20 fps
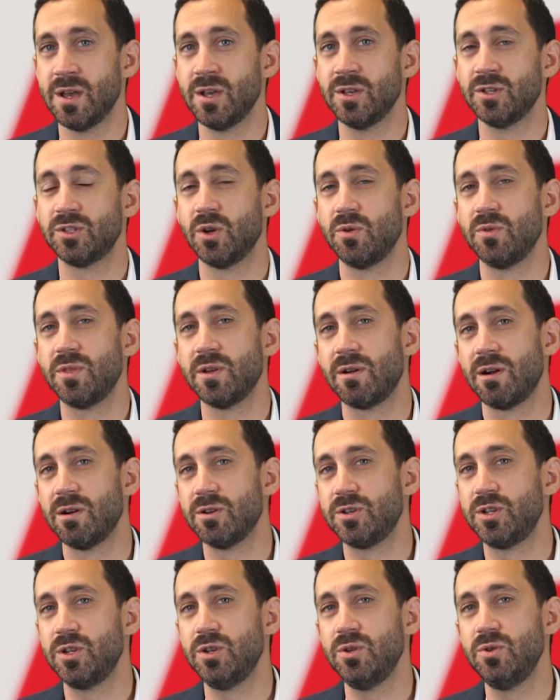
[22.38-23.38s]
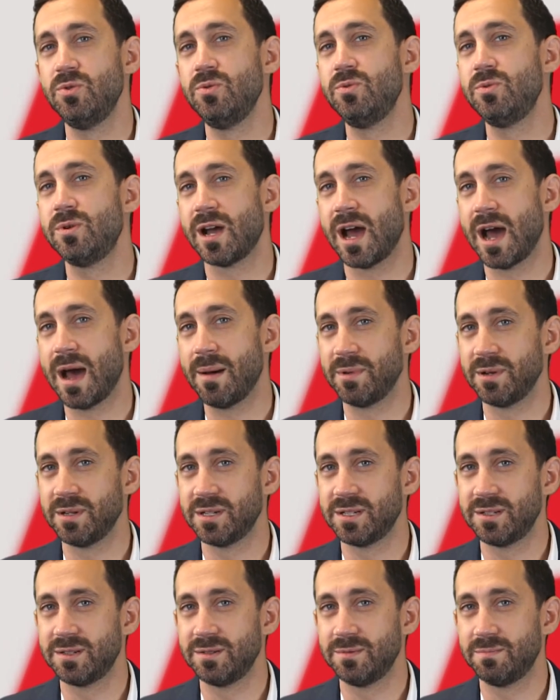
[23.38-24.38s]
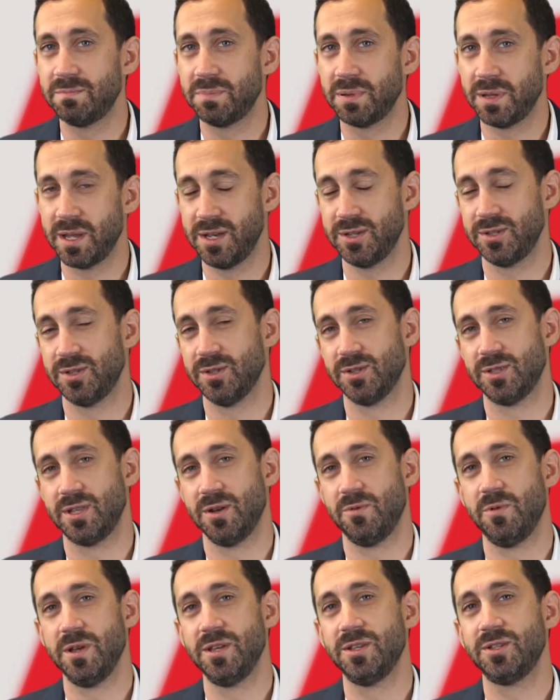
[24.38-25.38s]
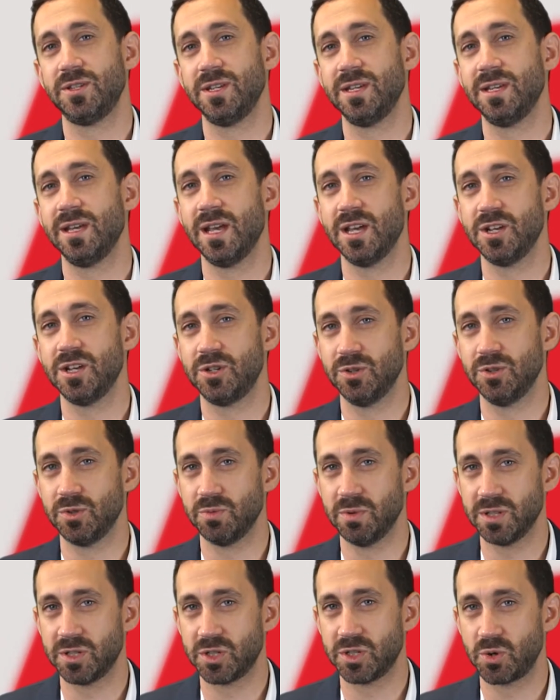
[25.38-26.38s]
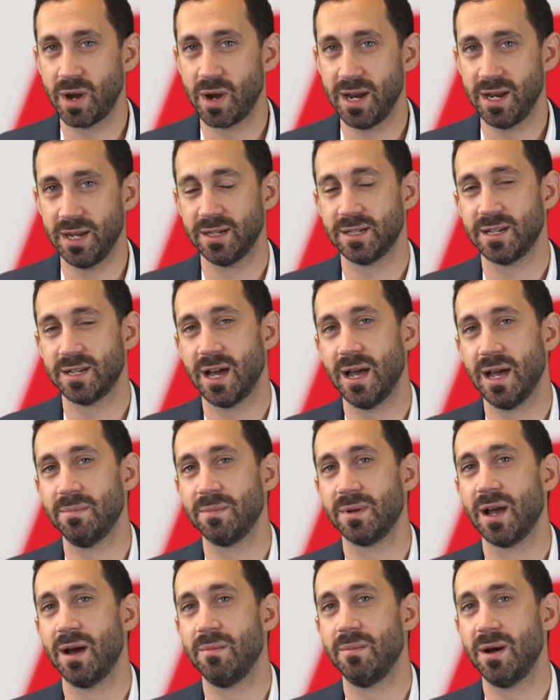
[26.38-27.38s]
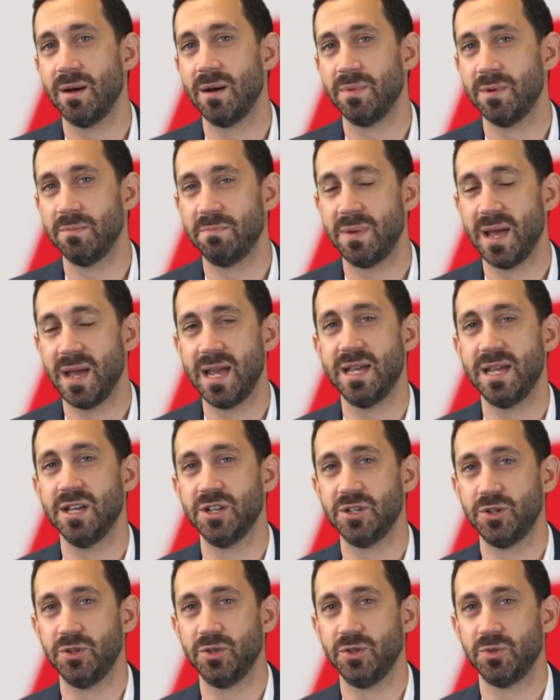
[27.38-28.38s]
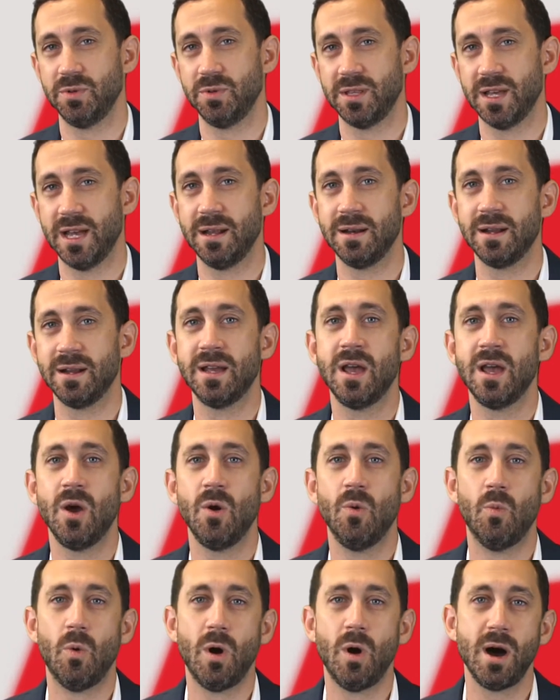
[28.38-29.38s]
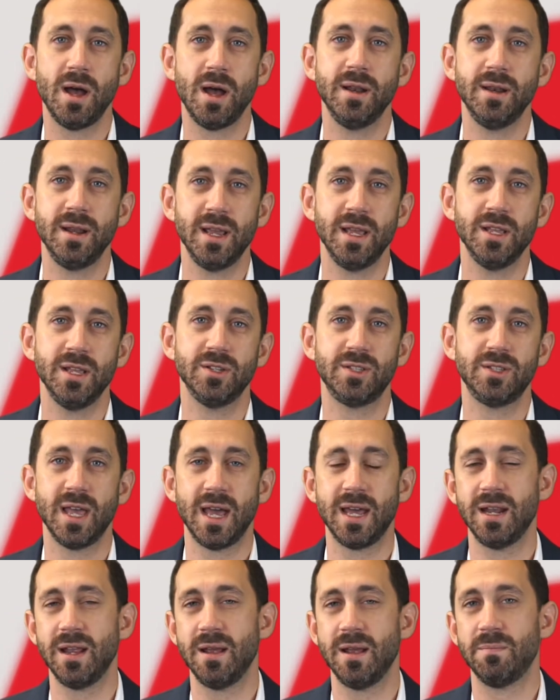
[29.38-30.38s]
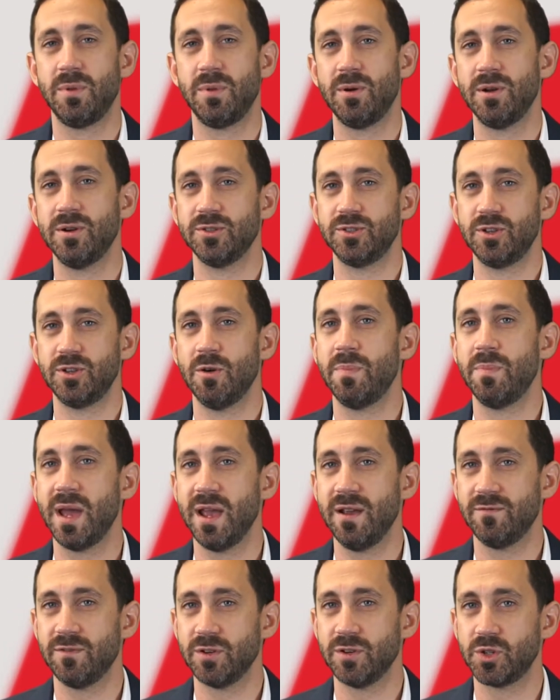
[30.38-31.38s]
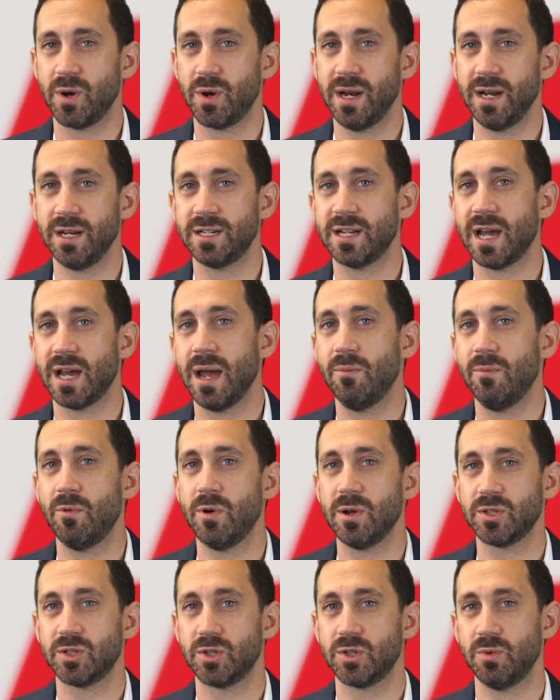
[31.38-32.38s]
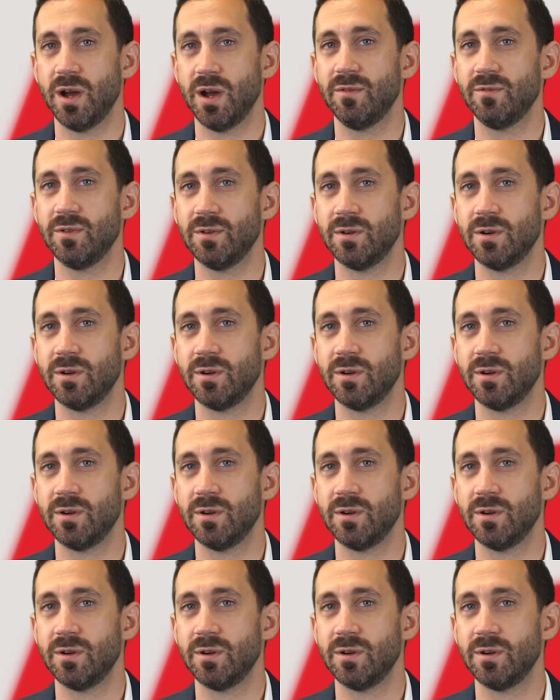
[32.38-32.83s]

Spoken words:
So there are two common places that we see issues with training time come up and pay issues with that. One is that employers don't pay for training time whatsoever.